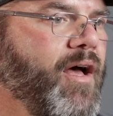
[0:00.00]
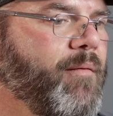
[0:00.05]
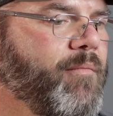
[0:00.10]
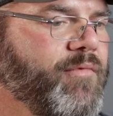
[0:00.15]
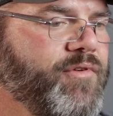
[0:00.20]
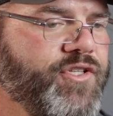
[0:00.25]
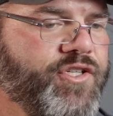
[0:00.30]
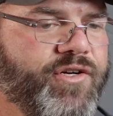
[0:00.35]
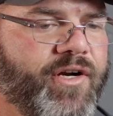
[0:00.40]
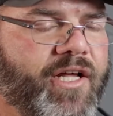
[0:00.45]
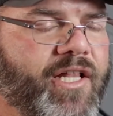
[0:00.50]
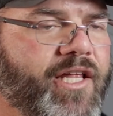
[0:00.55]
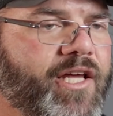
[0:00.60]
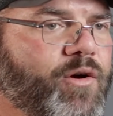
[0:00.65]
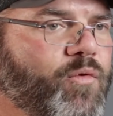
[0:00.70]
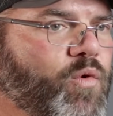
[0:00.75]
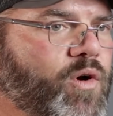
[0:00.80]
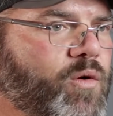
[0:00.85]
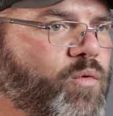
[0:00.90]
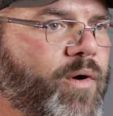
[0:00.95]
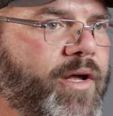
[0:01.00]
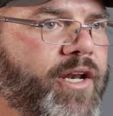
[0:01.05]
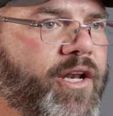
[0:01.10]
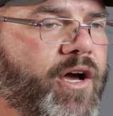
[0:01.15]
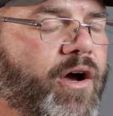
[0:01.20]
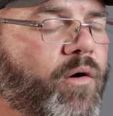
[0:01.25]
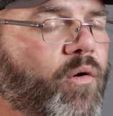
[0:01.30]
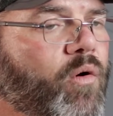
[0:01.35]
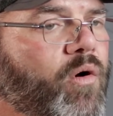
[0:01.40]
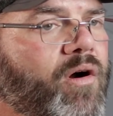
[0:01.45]
strictly a wood
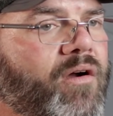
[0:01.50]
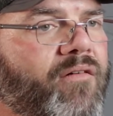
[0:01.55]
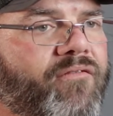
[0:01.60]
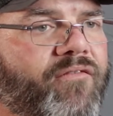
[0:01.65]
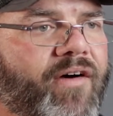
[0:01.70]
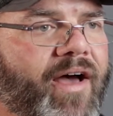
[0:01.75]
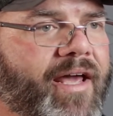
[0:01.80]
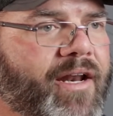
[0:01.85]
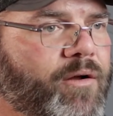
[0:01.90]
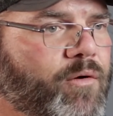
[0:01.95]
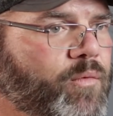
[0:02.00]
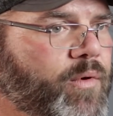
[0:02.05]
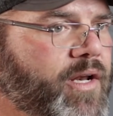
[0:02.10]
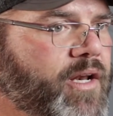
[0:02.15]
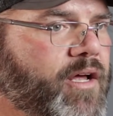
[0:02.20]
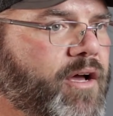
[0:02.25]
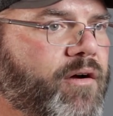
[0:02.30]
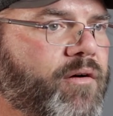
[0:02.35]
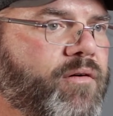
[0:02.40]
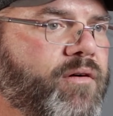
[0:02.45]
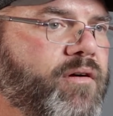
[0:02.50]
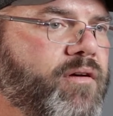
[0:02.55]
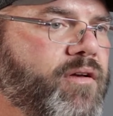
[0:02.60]
window, or a vinyl window.